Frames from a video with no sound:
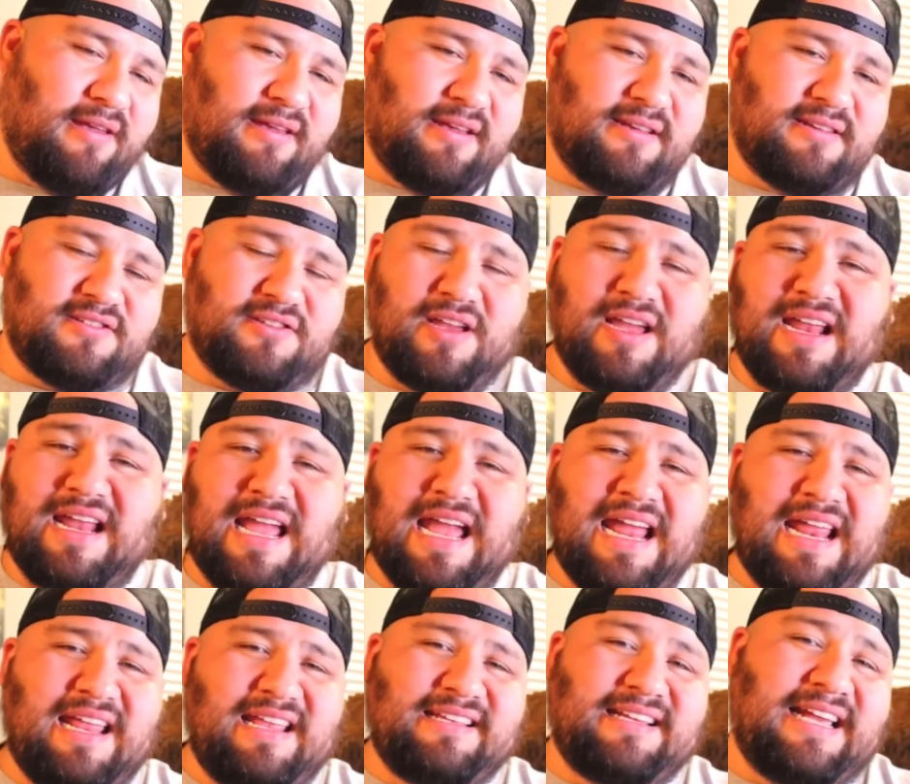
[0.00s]
So
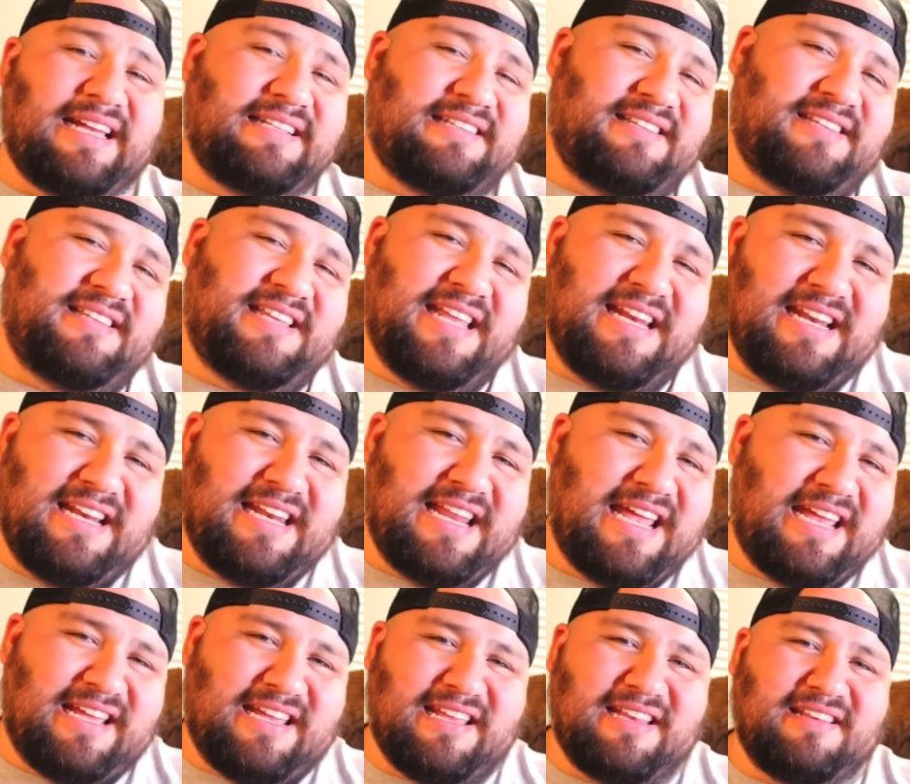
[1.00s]
I didn't
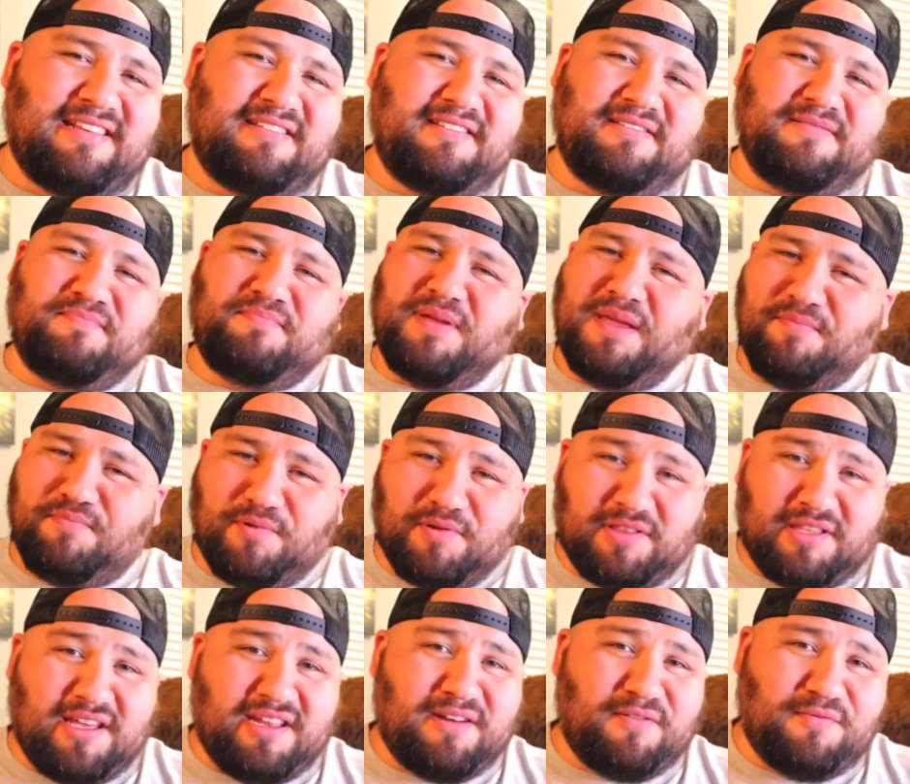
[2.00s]
like it. People
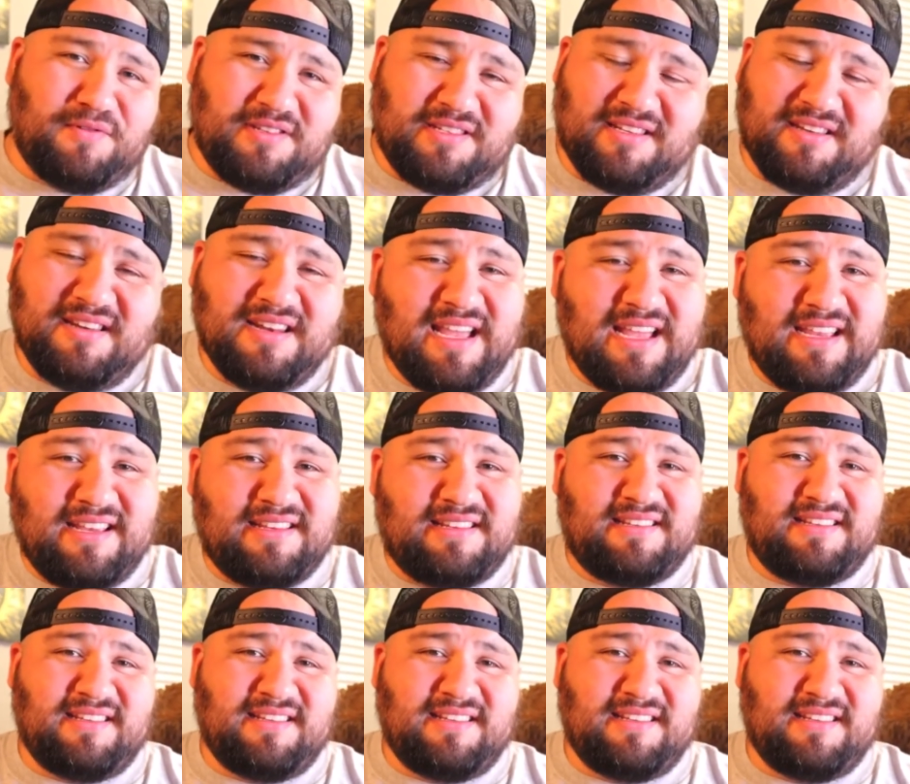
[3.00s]
thought it was a nice